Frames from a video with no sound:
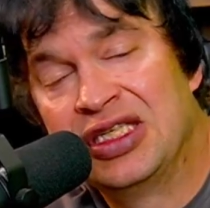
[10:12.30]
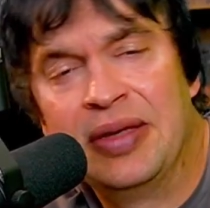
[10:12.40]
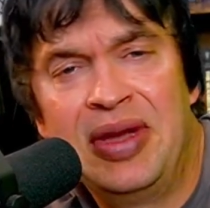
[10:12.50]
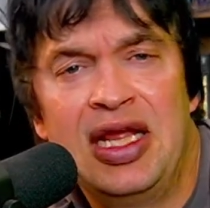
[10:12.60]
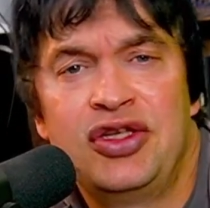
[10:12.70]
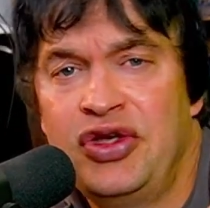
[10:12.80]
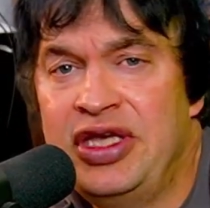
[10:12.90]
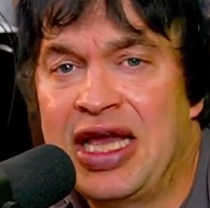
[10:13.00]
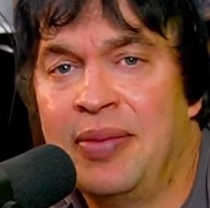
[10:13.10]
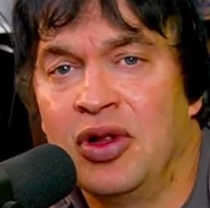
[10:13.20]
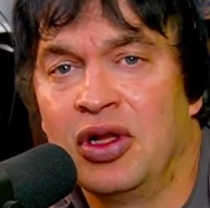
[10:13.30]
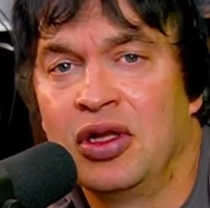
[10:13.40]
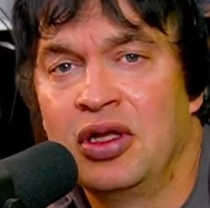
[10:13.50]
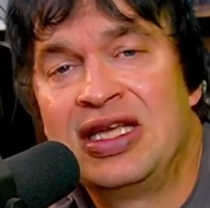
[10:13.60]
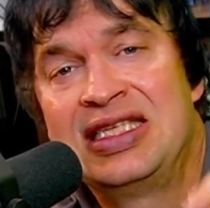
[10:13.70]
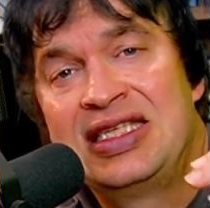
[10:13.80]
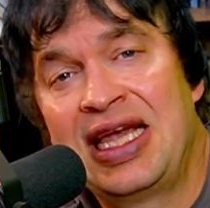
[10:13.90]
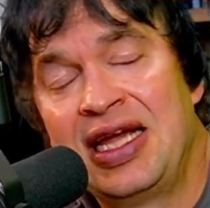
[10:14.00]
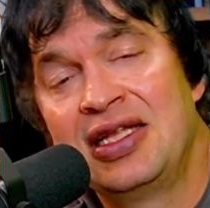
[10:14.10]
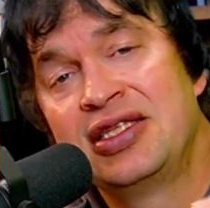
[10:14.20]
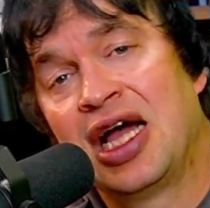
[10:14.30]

similar to YAML. The second